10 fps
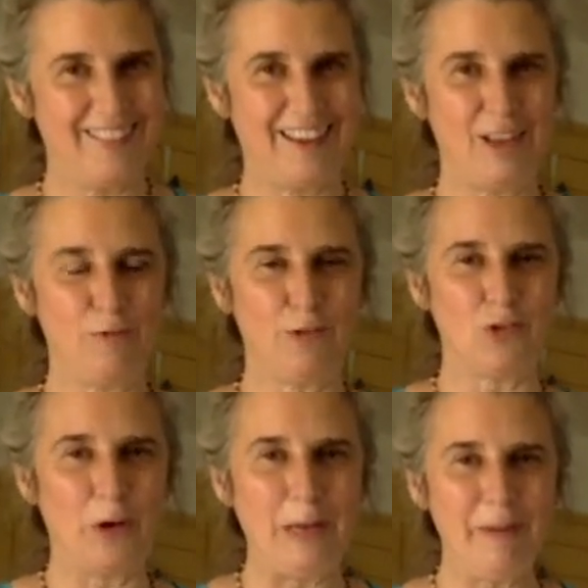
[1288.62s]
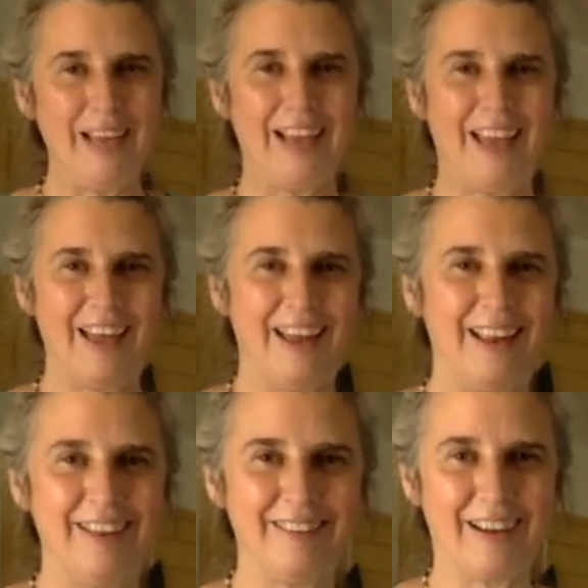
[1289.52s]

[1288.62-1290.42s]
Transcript: thank you for joining me, and